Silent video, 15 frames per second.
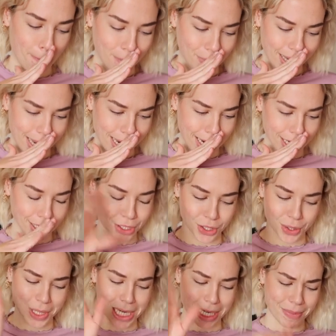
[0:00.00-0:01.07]
Sabine,
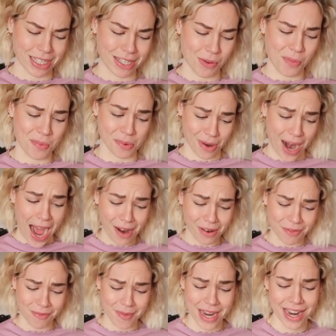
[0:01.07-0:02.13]
you're gonna be so
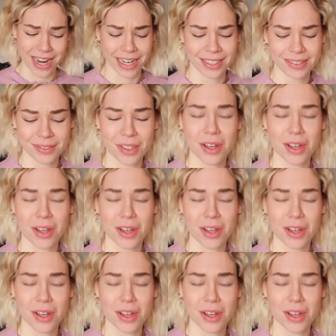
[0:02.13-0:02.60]
proud of me,